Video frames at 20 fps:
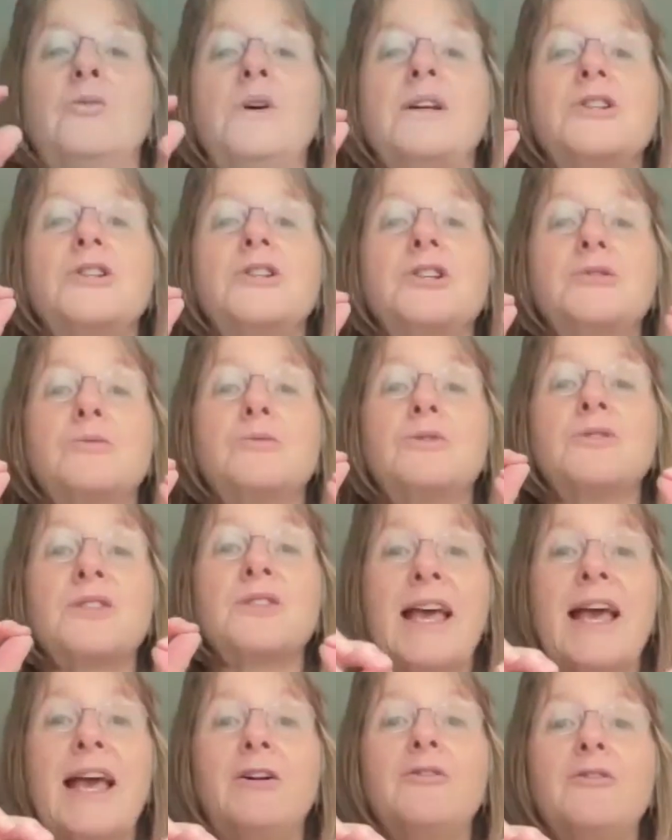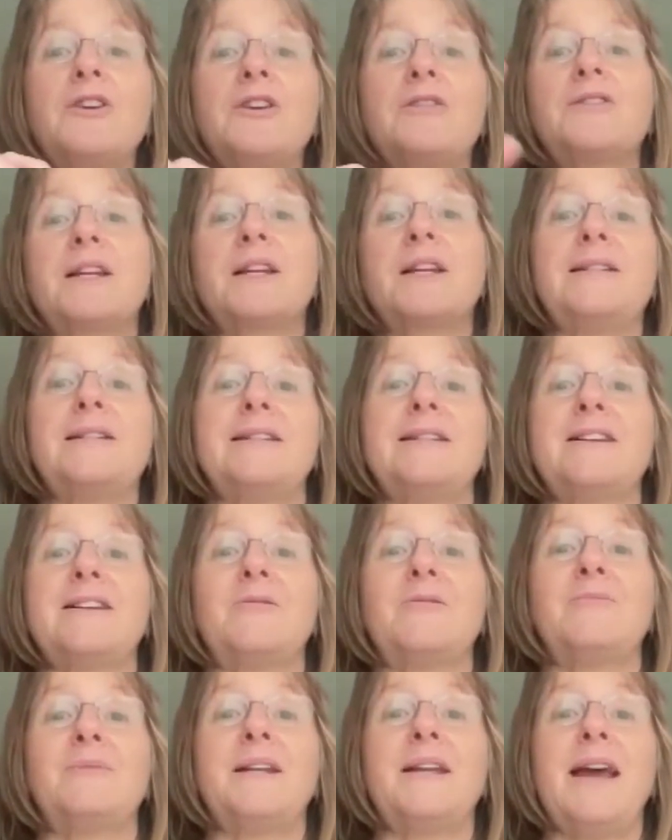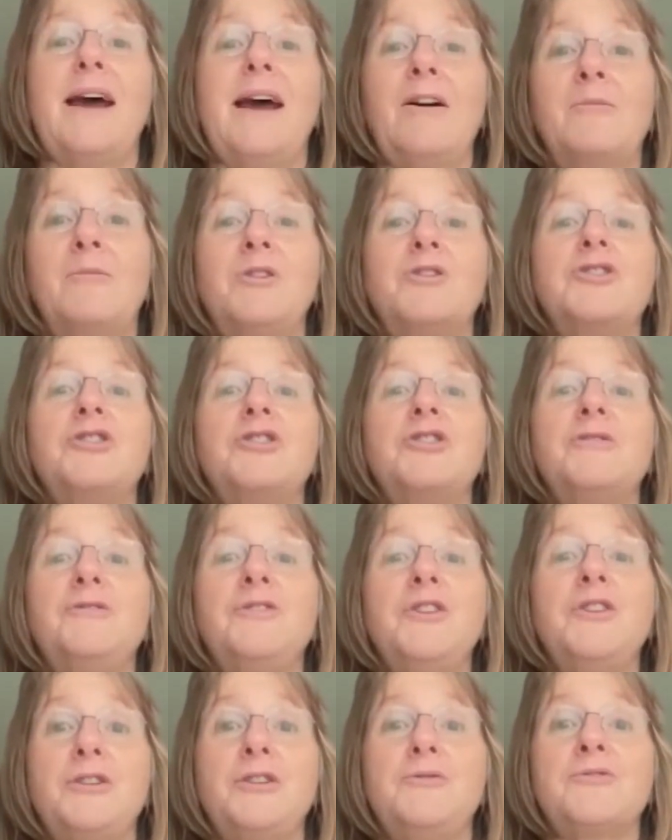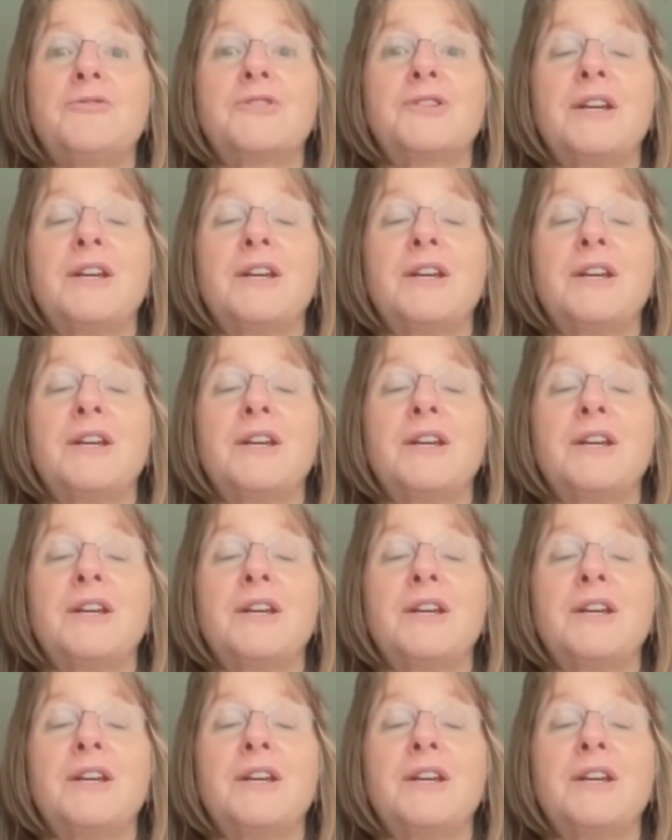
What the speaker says: which will tell the utility company how much you've used.